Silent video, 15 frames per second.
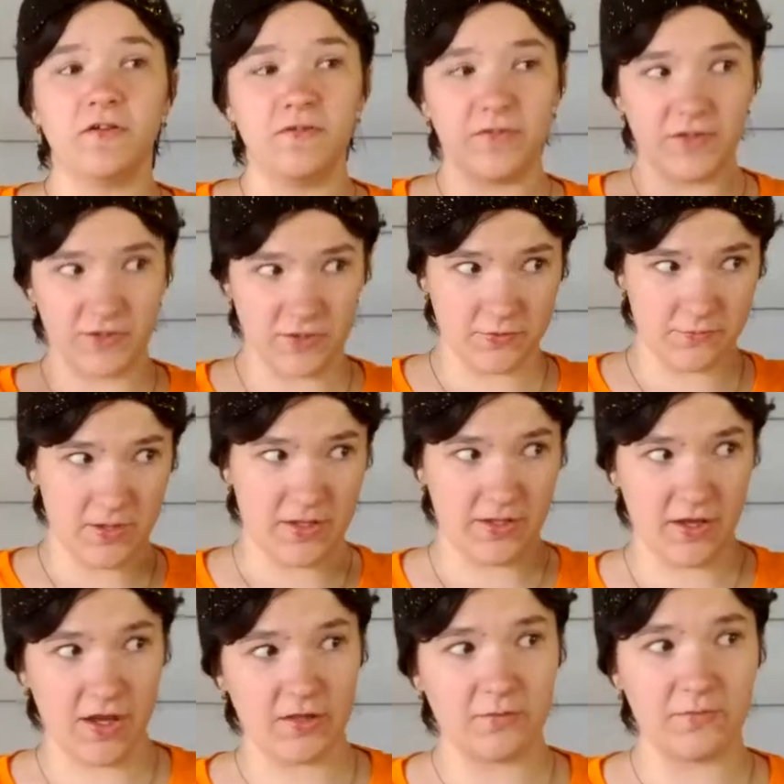you know, my
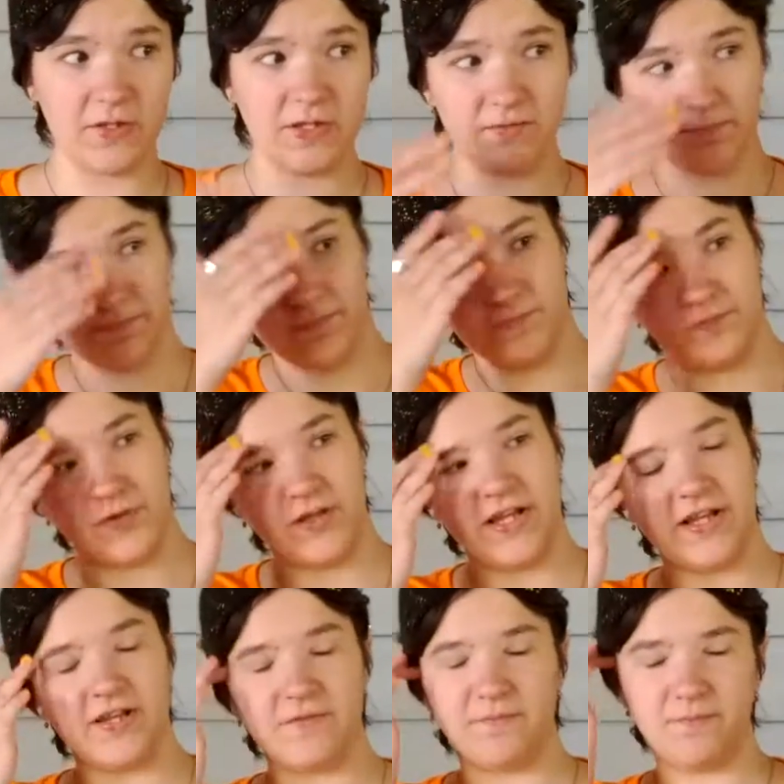Halloween
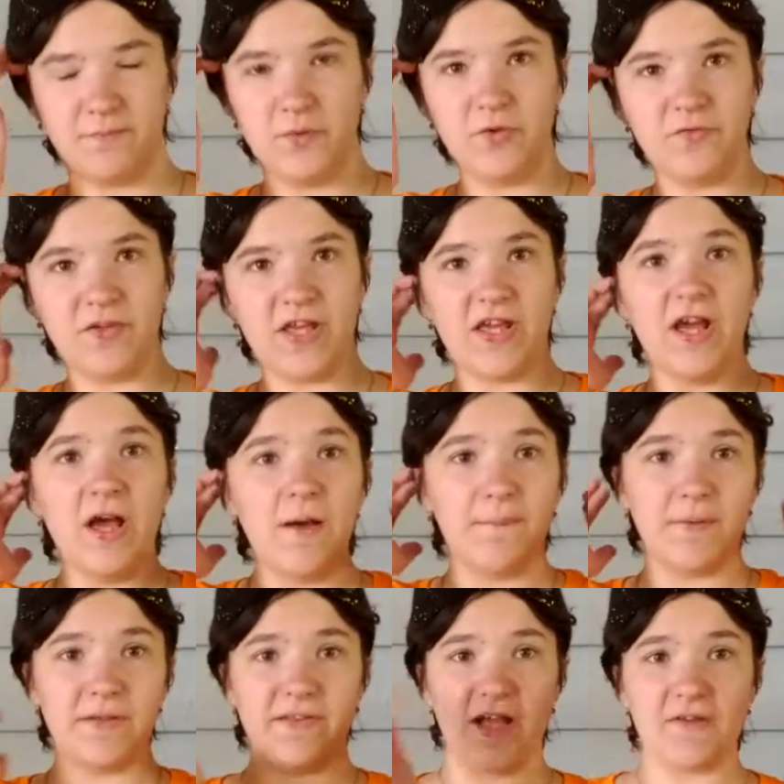related movie.
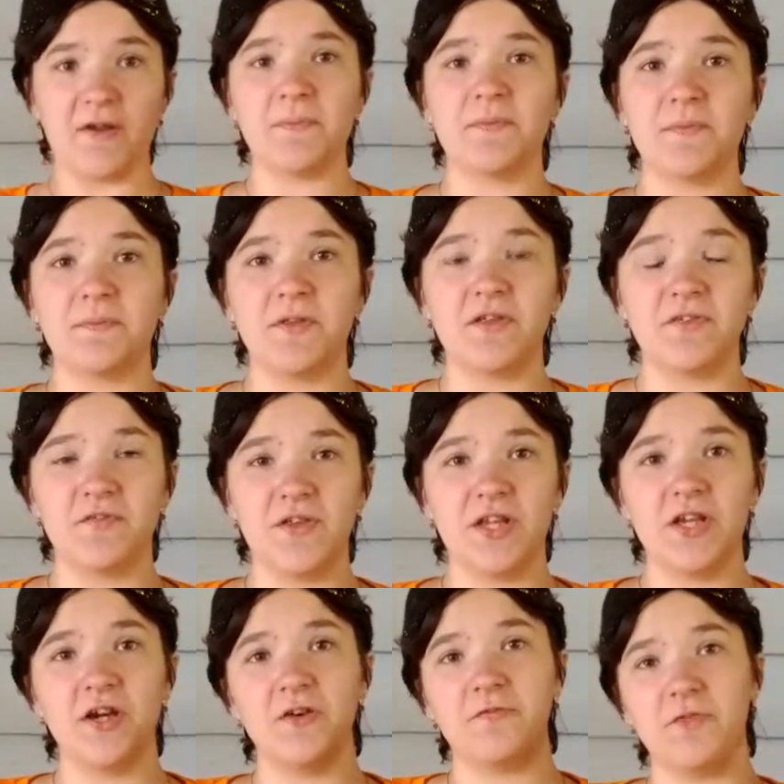But that wraps up this
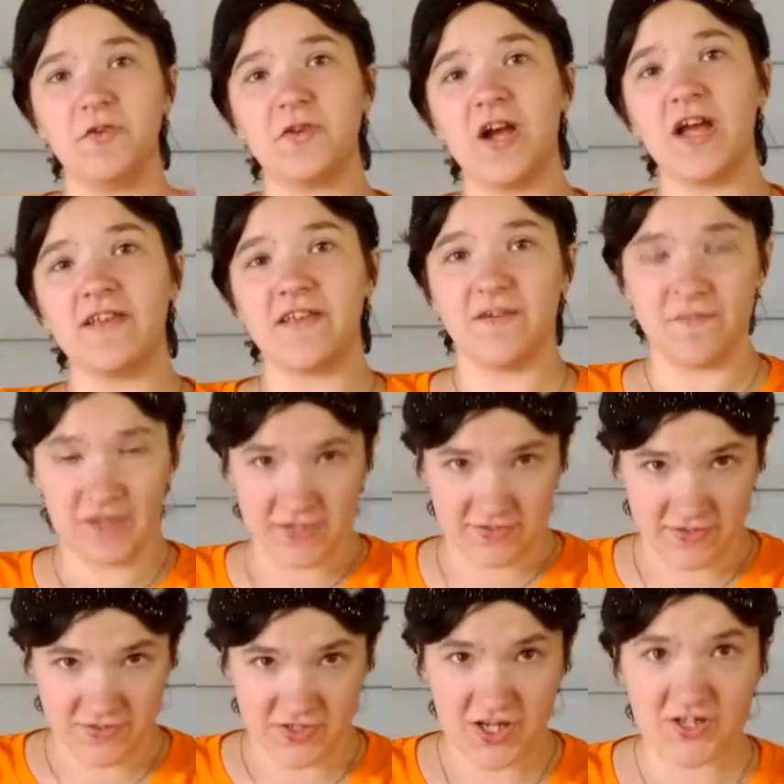video. If you guys have any
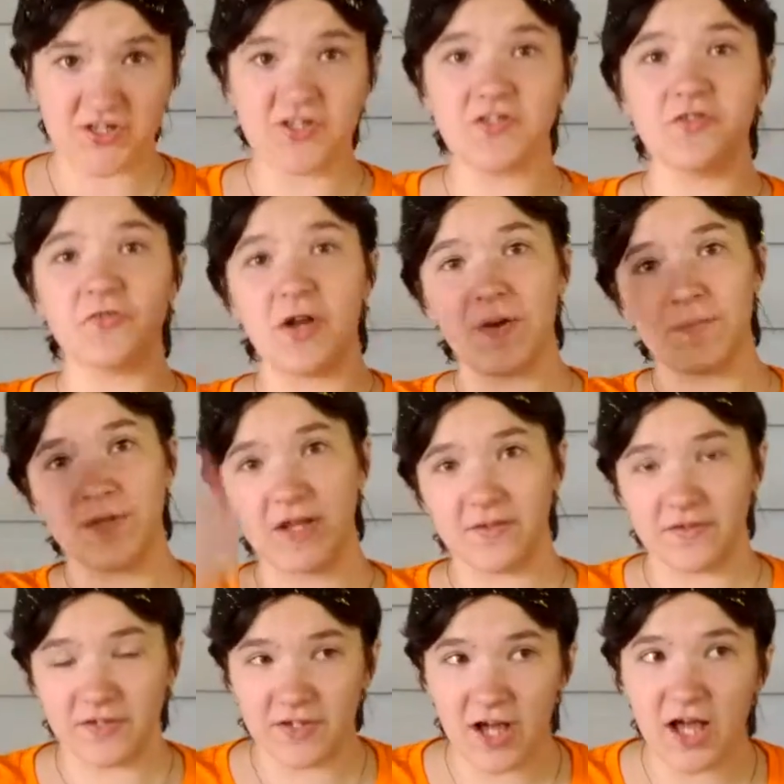suggestions, write them down
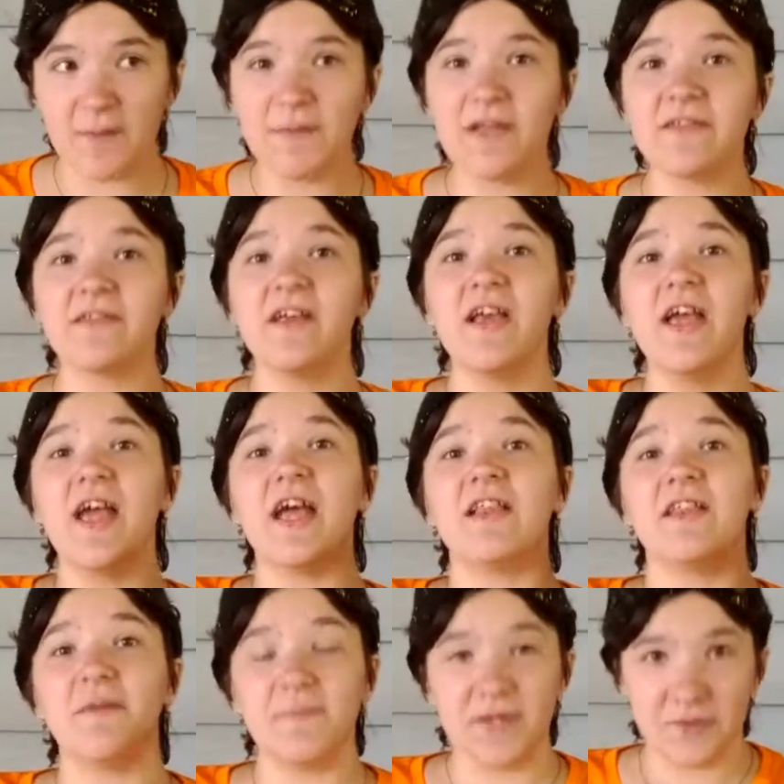in the comments.
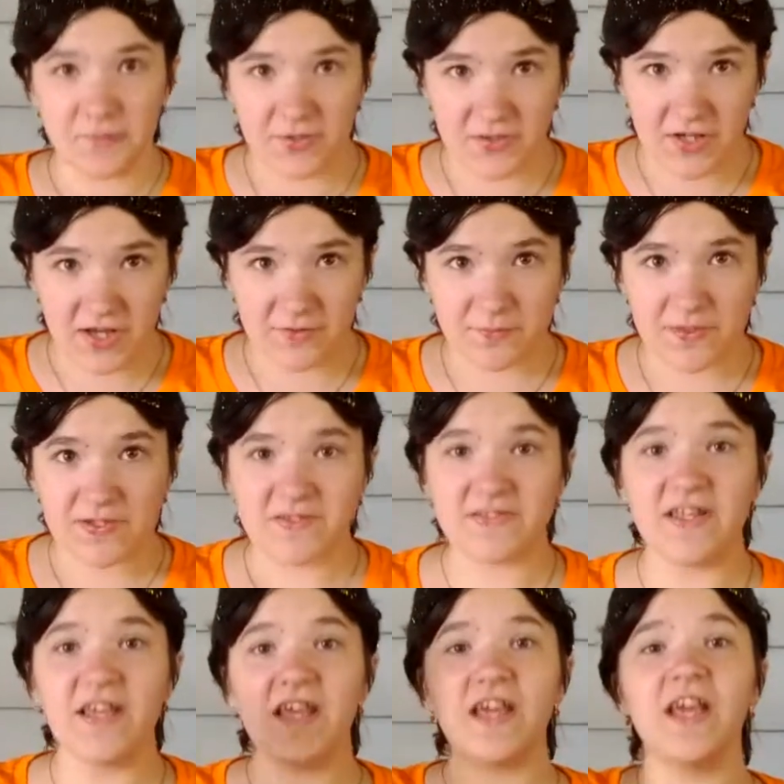And let me know what you guys want to
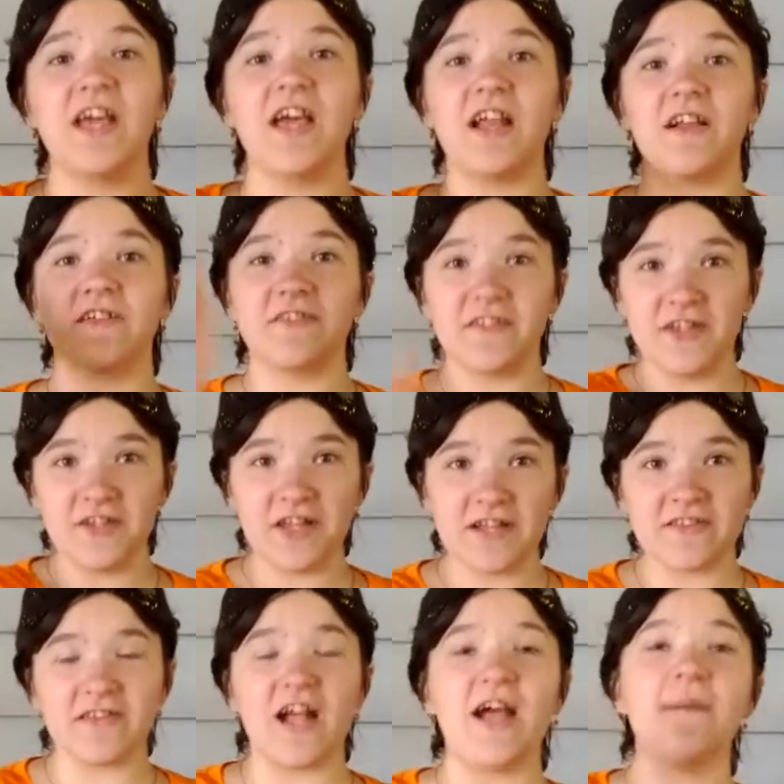see. And I'll see you
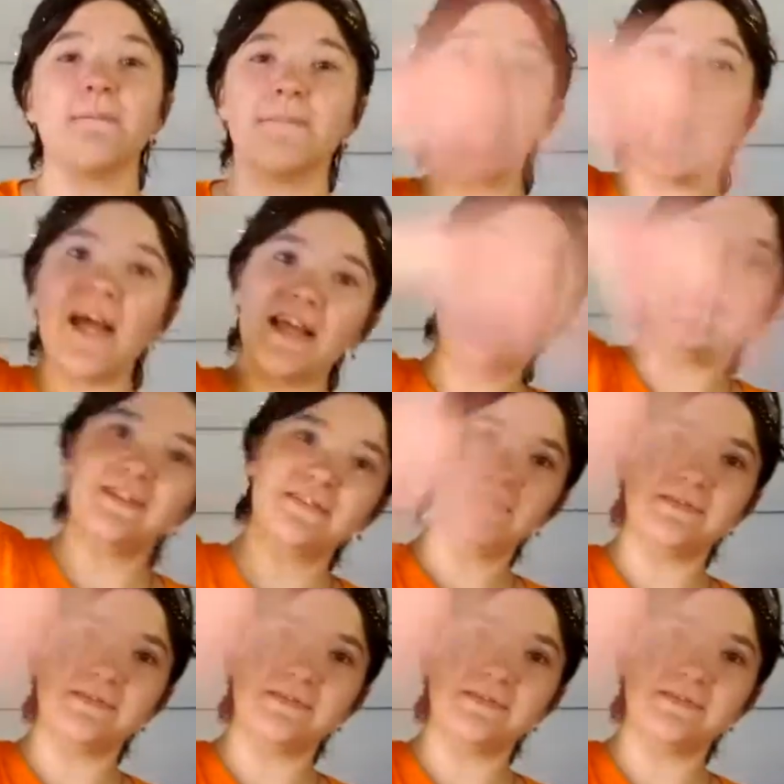next time. Bye!